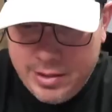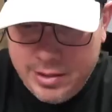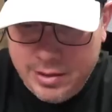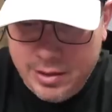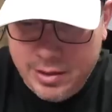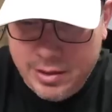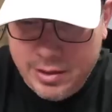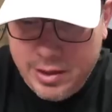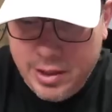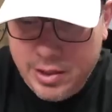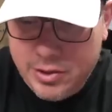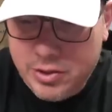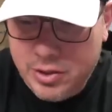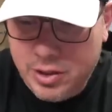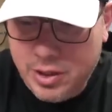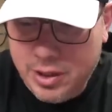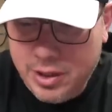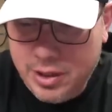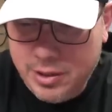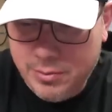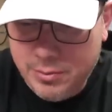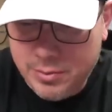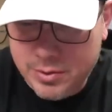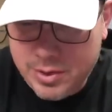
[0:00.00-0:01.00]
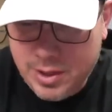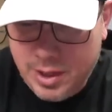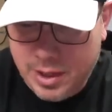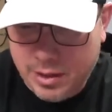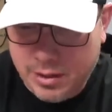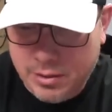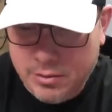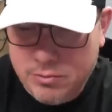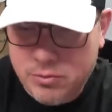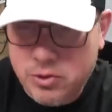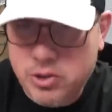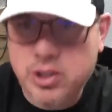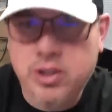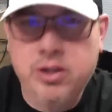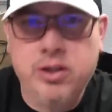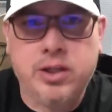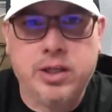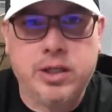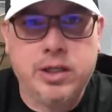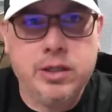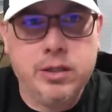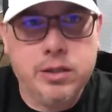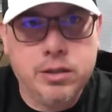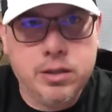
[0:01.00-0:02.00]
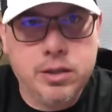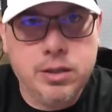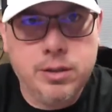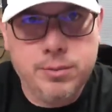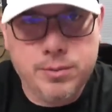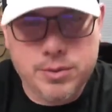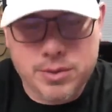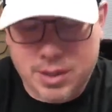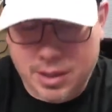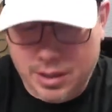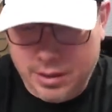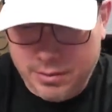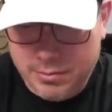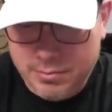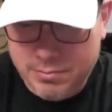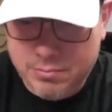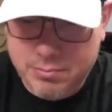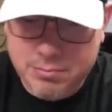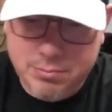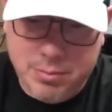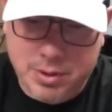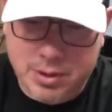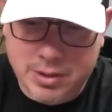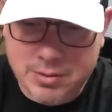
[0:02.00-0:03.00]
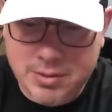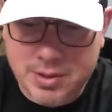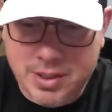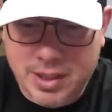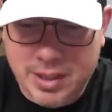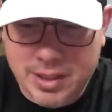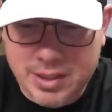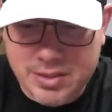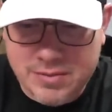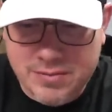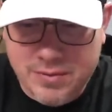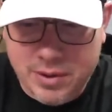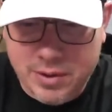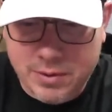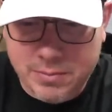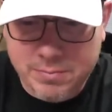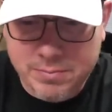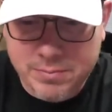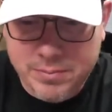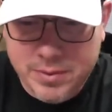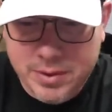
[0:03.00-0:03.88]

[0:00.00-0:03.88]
and then yesterday it was like chilly. It was like, but today it's fine.